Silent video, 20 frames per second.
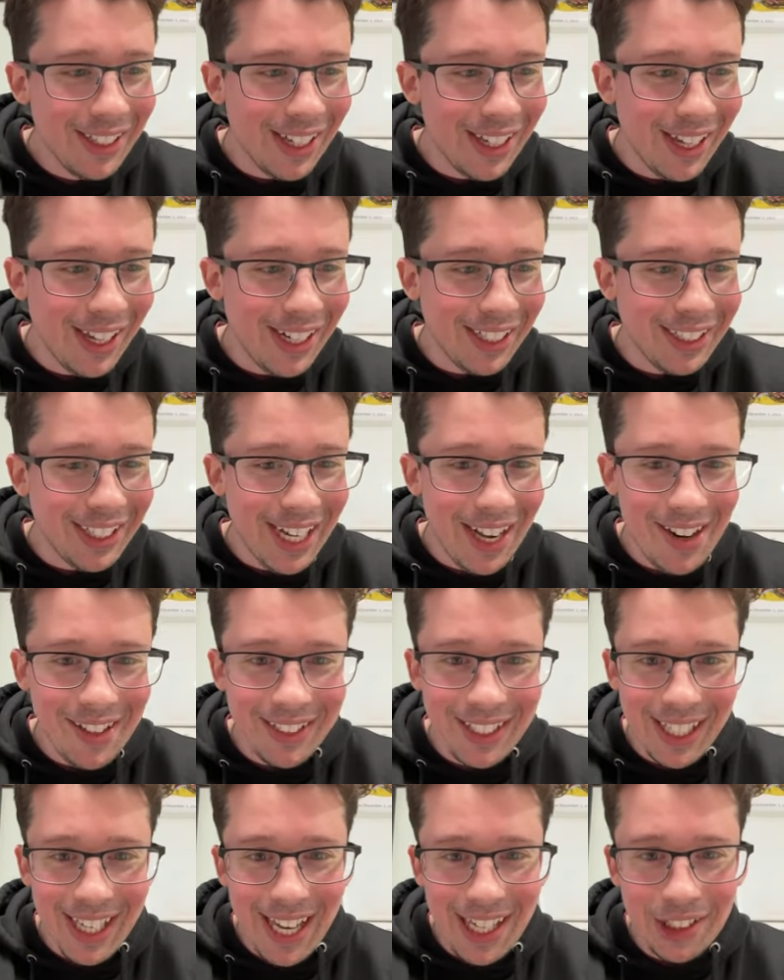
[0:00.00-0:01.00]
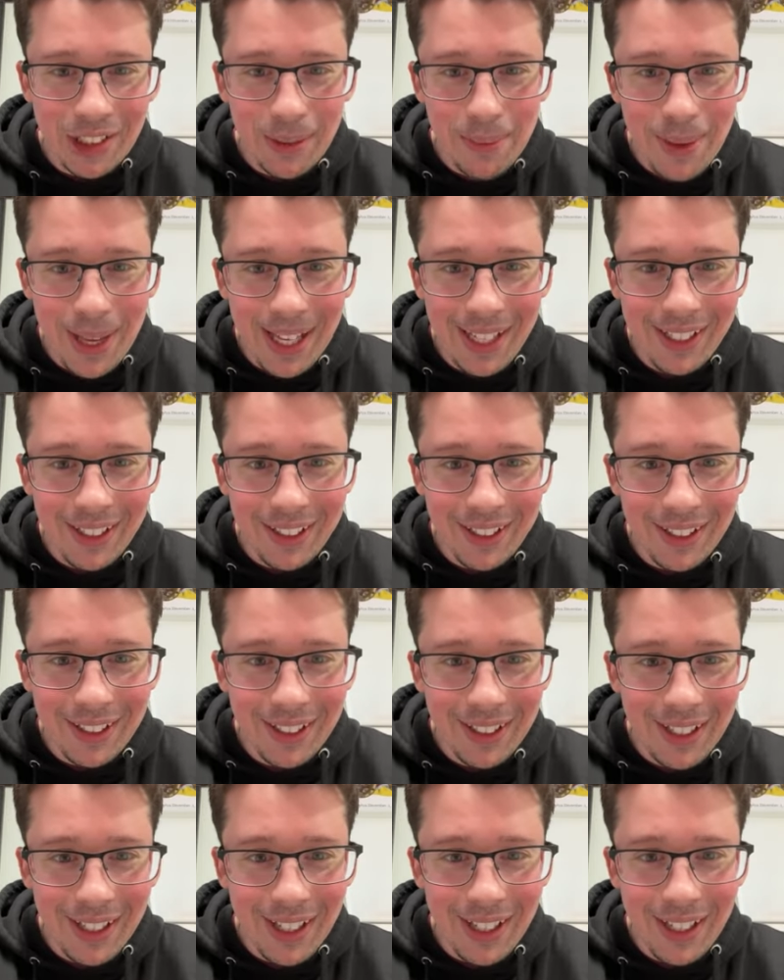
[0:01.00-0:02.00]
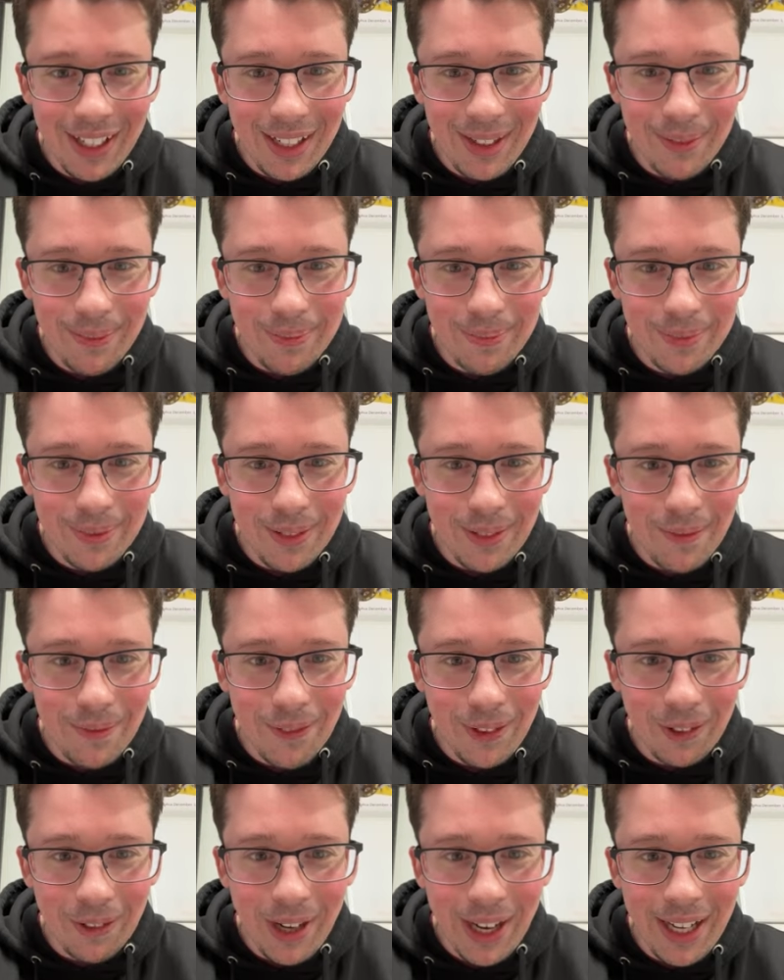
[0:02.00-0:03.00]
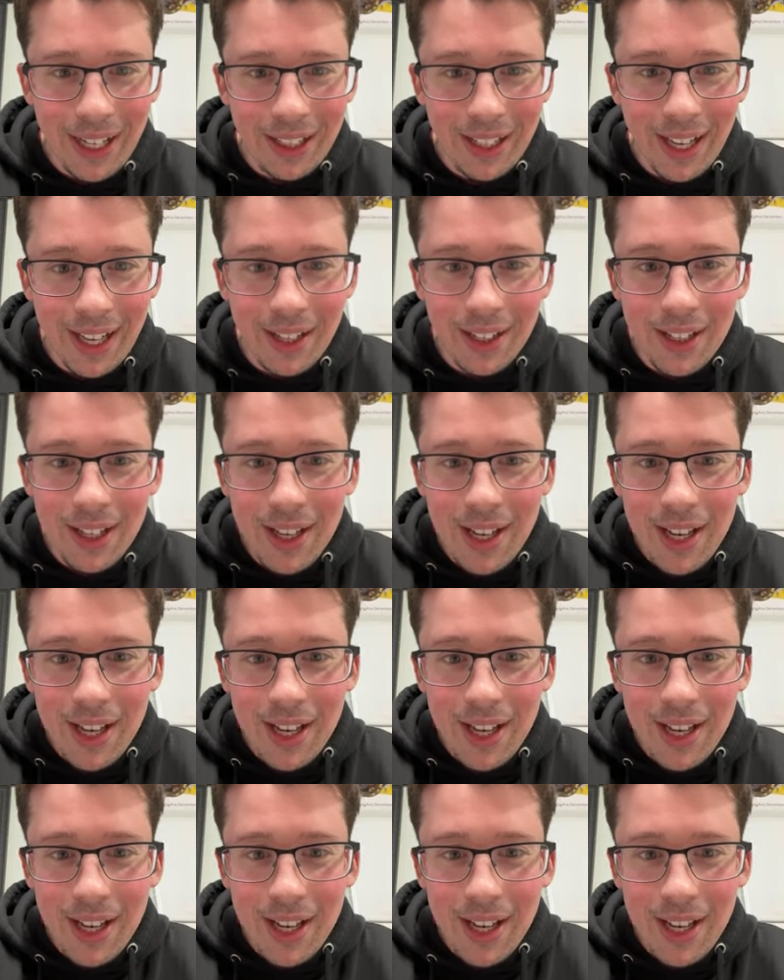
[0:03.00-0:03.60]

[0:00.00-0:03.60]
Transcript: Uh, shout out to Kendra Baker um, for writing that.